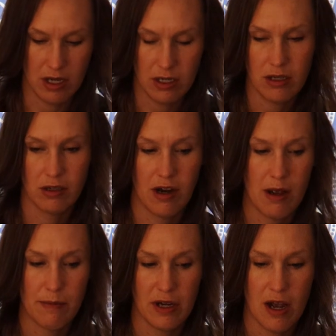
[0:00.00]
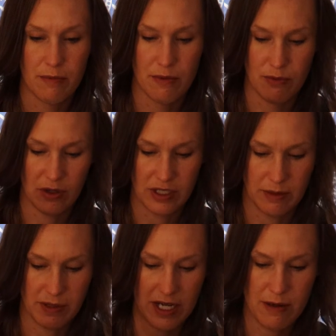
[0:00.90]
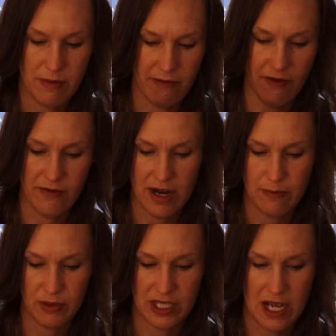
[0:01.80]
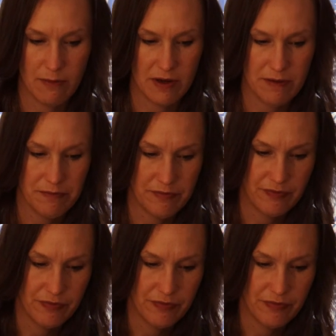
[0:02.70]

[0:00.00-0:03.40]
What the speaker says: I'm going to grab a couple more because I'm getting a bit of a vibe with that one.